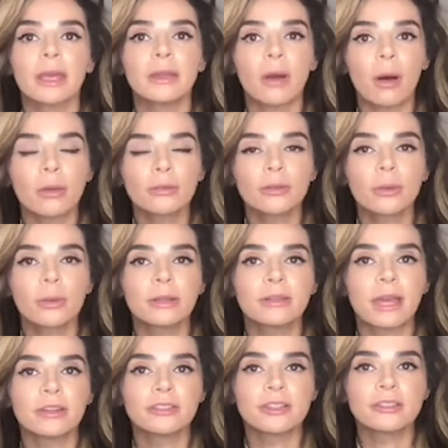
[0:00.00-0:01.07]
And also
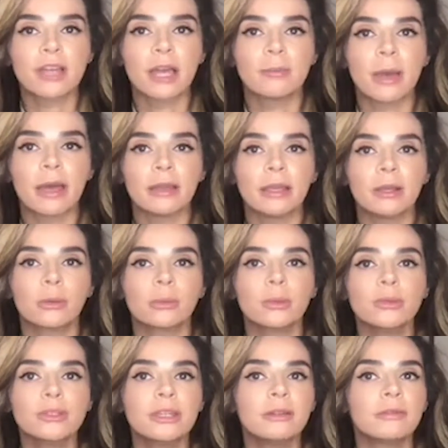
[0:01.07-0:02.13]
with tension type headache,
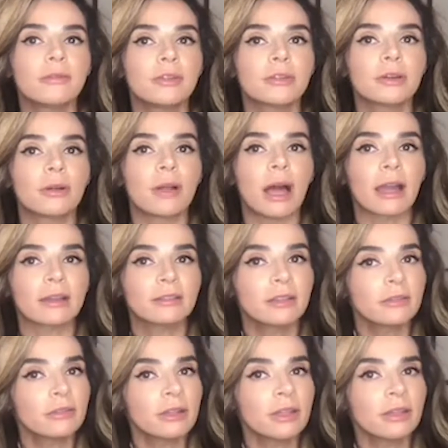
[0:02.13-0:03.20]
routine physical
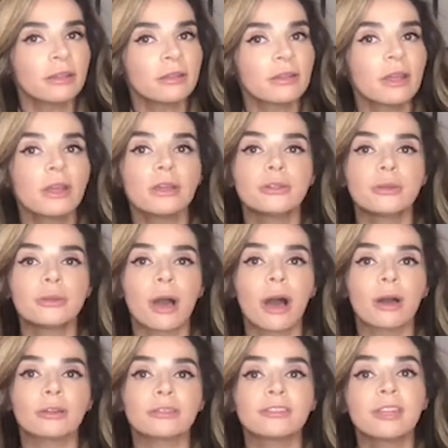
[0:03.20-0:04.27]
activities do
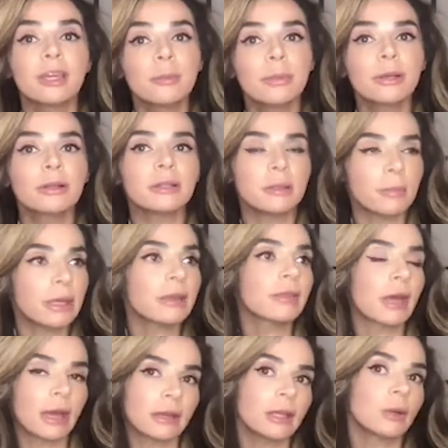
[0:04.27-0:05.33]
not typically
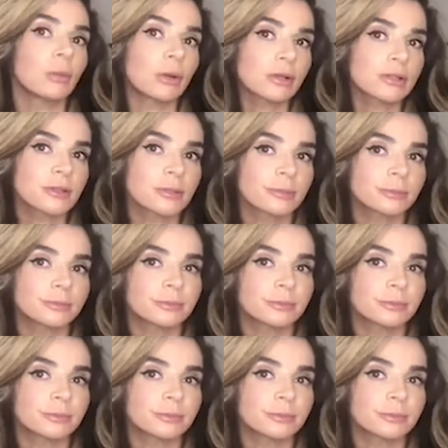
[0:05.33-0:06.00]
make the headache worse.